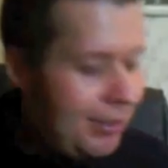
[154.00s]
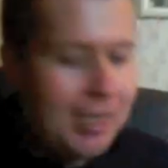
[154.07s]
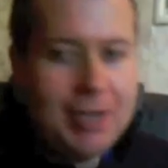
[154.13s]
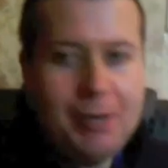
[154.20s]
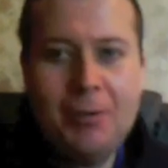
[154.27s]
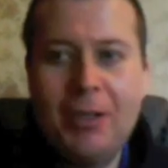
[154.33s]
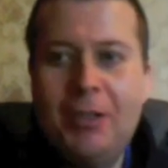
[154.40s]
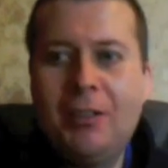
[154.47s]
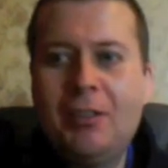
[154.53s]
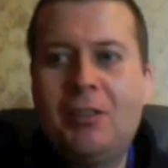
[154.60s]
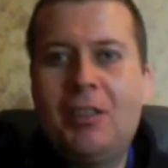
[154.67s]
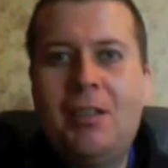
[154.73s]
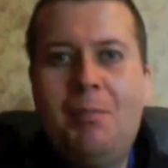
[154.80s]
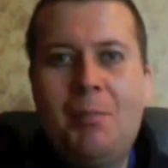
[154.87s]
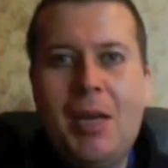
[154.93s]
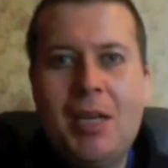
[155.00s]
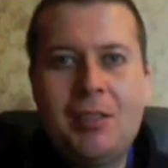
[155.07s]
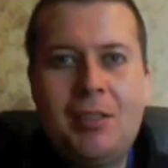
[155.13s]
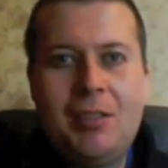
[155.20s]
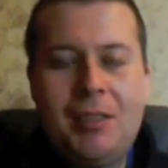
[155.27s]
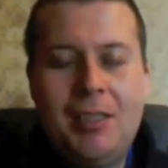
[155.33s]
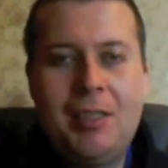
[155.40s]
Now we're going to the
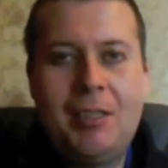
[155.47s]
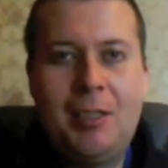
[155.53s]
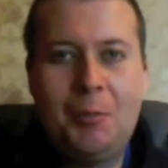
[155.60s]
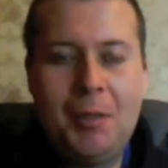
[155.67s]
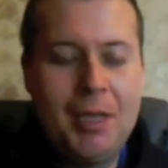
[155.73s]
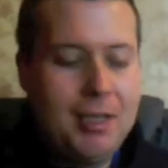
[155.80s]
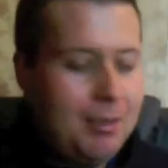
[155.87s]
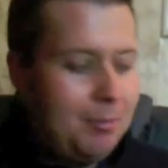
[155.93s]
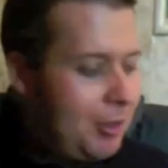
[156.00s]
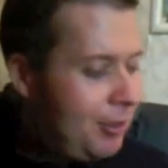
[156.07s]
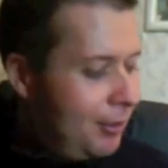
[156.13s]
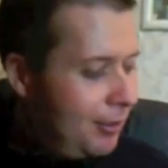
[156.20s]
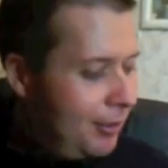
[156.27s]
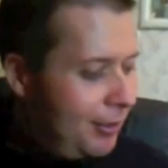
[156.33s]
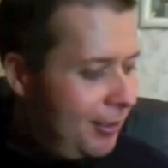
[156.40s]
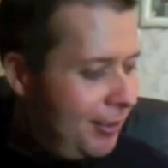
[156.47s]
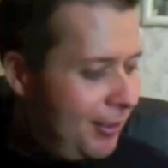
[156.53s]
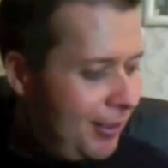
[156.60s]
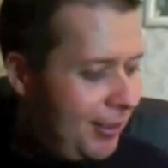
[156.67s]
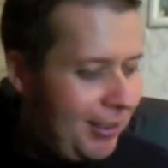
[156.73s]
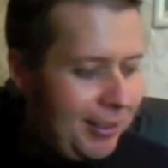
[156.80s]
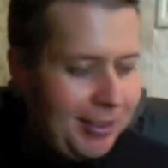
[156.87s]
Master System games.
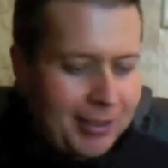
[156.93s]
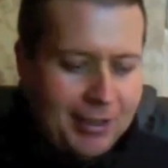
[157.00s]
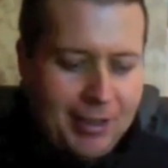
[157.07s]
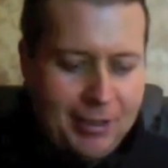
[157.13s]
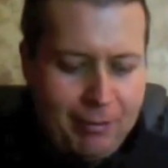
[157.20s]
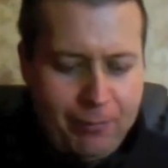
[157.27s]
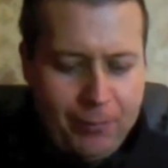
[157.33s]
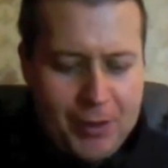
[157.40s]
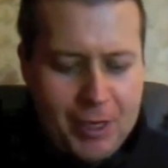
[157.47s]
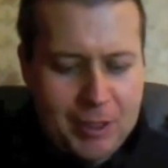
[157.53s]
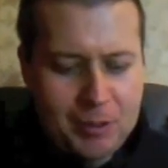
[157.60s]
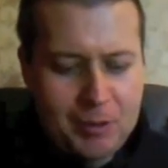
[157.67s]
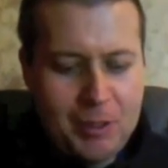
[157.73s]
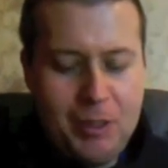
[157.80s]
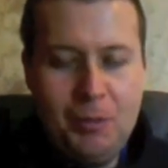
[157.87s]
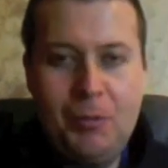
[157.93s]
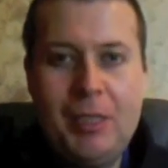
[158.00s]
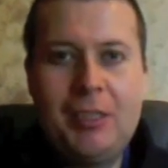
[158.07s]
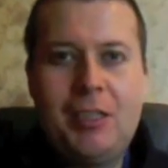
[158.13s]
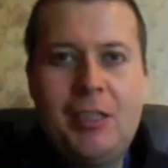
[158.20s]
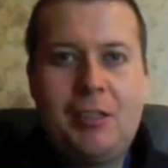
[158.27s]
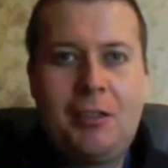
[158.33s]
And the first note,
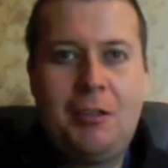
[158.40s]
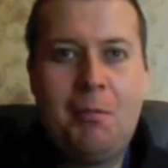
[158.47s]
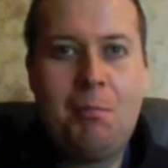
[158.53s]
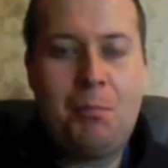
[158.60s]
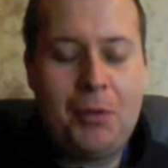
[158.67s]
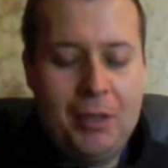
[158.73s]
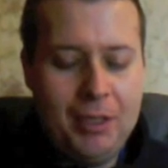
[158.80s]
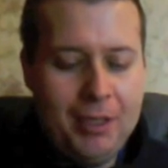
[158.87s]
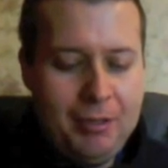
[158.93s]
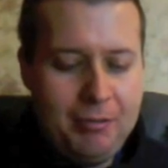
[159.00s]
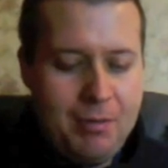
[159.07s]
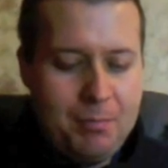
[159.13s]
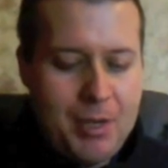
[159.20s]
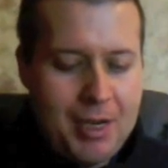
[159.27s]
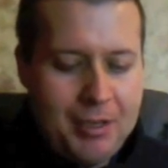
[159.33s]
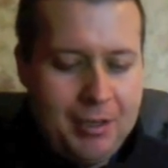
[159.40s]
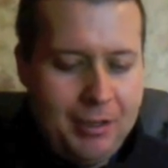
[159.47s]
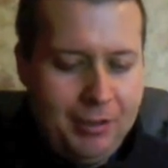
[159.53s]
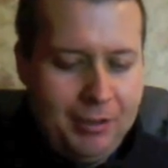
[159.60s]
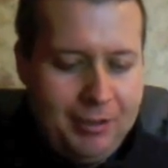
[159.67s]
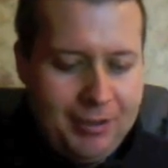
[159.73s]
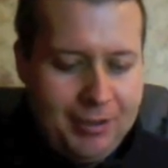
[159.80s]
which is complete with
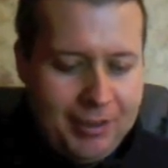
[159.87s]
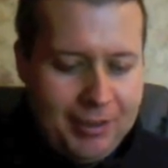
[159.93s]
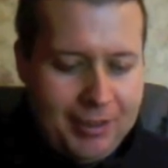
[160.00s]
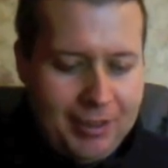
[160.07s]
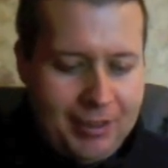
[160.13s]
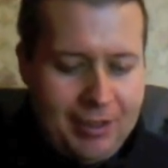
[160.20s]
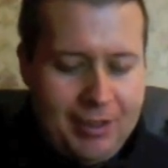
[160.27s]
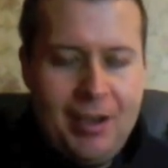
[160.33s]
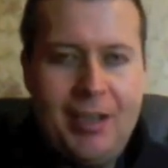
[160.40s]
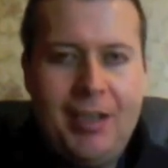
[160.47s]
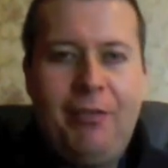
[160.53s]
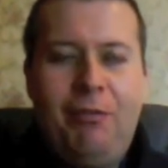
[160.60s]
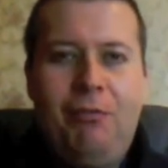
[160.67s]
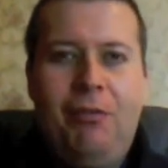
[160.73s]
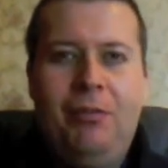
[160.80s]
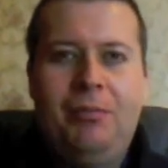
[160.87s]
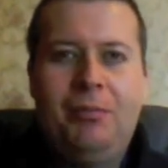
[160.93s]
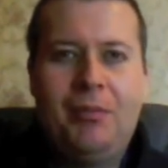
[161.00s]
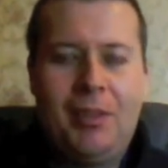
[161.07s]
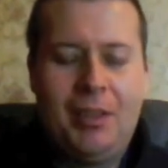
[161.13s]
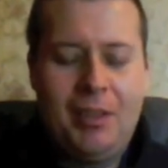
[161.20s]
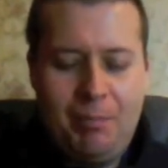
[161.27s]
manual. And
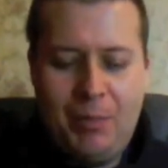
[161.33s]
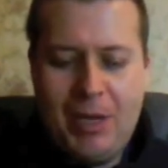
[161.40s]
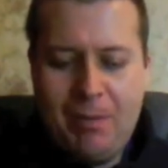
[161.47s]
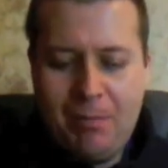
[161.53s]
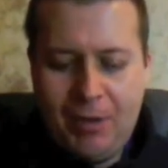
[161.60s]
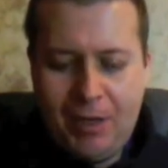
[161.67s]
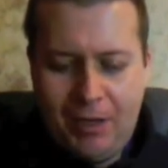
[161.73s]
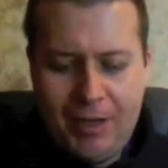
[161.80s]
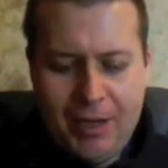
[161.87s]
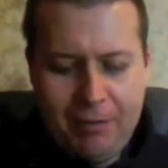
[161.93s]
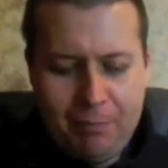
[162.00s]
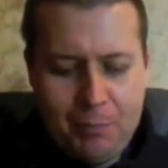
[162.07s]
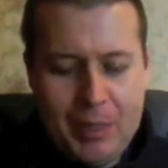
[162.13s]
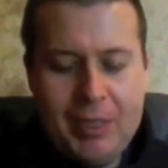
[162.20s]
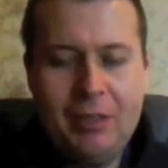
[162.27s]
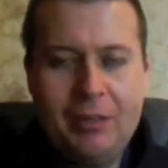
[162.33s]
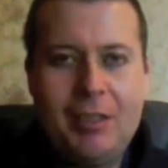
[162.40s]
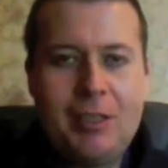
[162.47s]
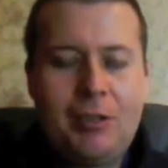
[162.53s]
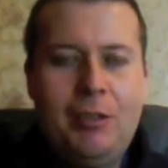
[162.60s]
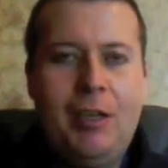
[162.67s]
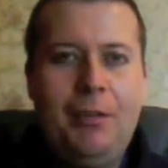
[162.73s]
I have bid on
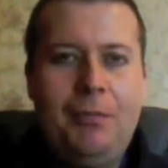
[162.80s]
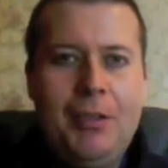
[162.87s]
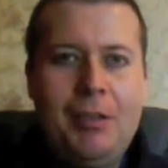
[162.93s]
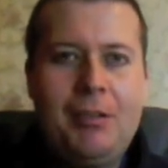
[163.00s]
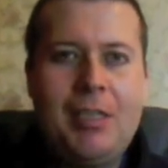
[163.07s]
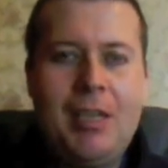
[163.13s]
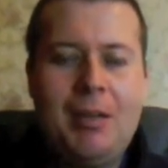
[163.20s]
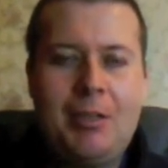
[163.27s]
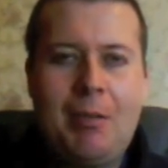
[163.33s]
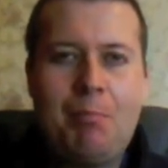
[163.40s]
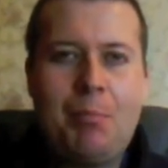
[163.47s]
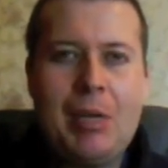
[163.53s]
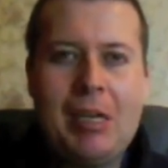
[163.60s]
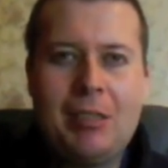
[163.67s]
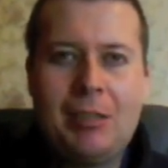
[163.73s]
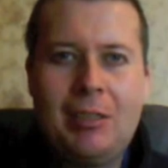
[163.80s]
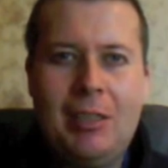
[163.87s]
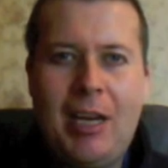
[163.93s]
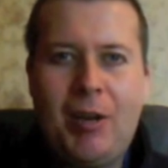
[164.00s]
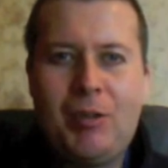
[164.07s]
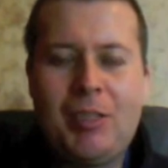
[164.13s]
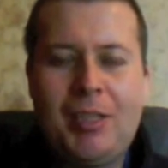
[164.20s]
this quite a few times. It passed
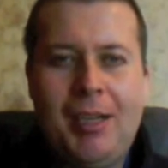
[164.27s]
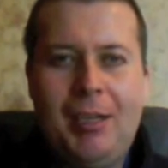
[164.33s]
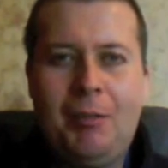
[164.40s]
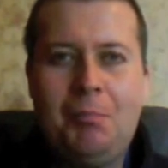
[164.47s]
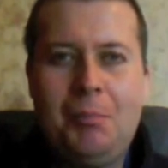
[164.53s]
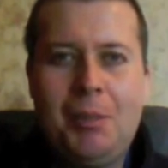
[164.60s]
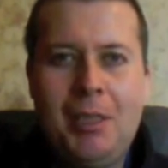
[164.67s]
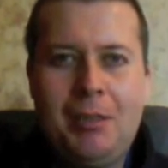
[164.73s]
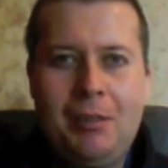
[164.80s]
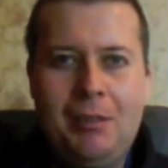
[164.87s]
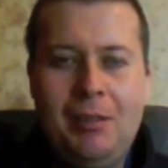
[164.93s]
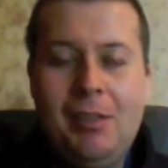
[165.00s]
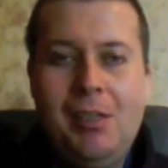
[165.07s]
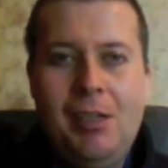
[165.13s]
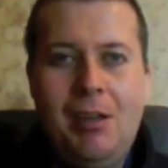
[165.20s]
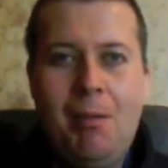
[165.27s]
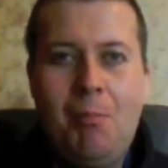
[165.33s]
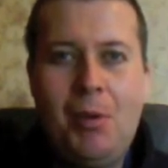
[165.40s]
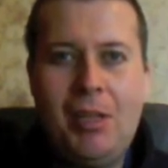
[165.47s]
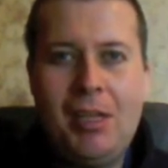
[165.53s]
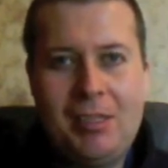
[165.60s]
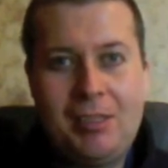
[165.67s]
and I always get outbid,
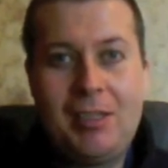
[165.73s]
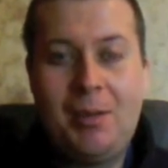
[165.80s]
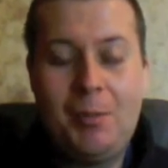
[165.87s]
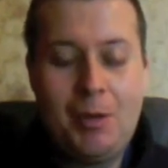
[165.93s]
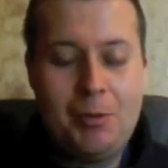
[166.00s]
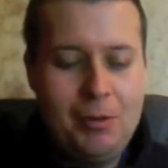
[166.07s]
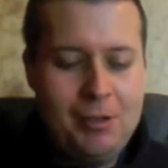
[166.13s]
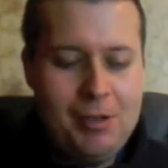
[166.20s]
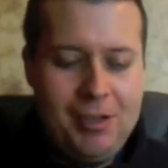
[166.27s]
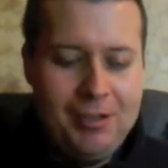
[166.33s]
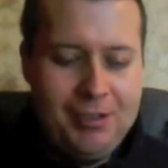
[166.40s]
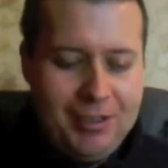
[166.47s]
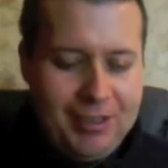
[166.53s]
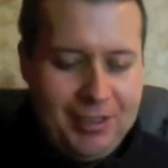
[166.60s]
but this time I won it,